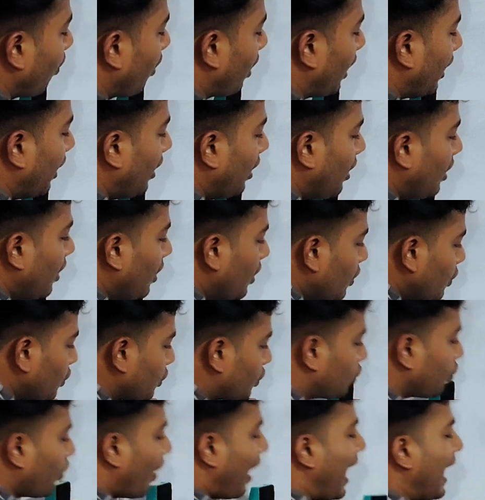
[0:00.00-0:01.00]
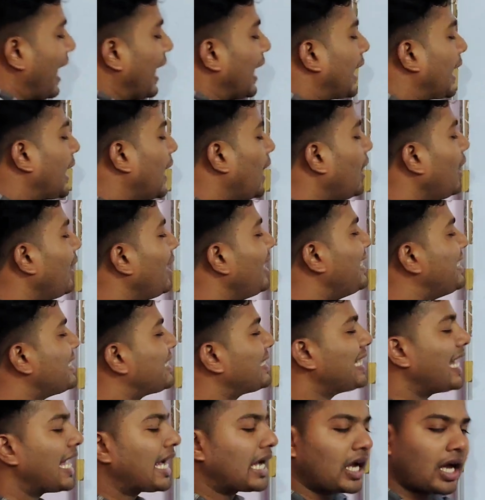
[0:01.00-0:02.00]
Okay, so alcohol
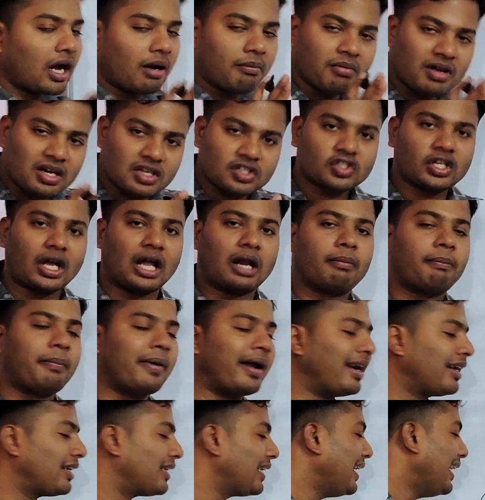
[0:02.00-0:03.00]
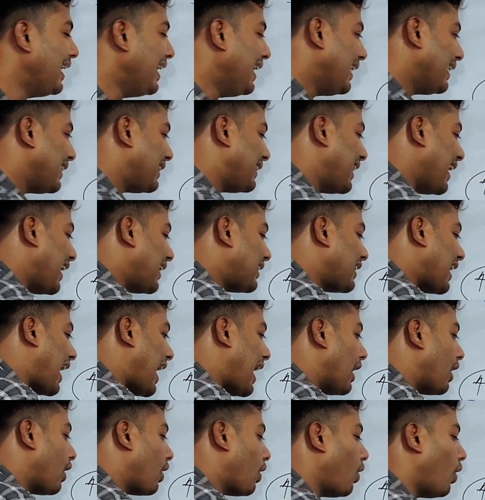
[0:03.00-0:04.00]
is a common solvent. That
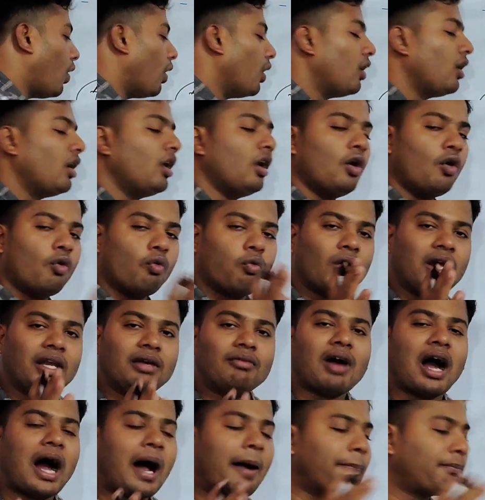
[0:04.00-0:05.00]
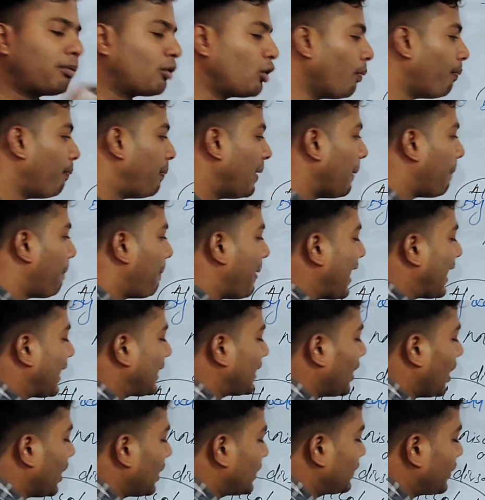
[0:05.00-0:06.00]
alcohol, when we have to
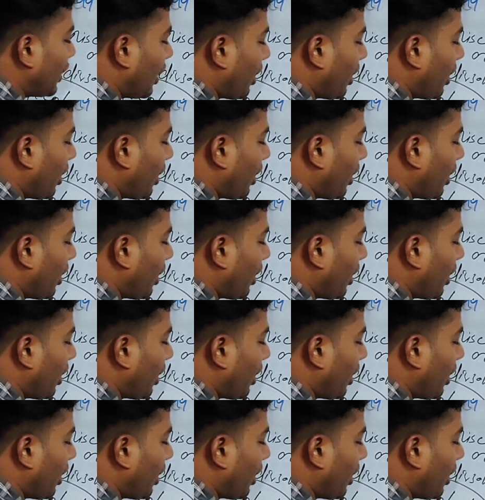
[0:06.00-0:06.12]
prepare the